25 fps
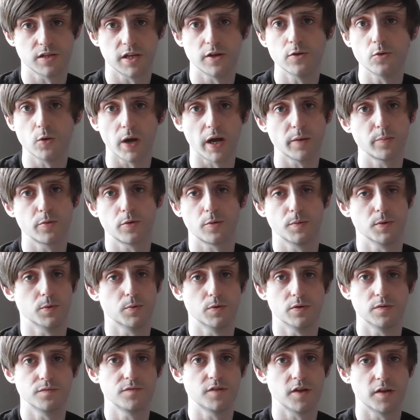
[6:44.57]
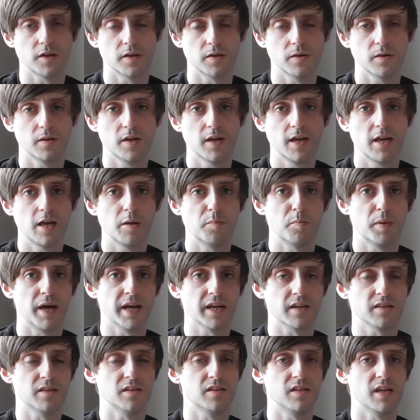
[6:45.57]
I know I probably would have done it
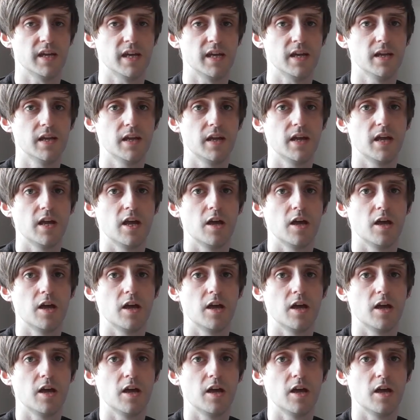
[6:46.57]
back in the day,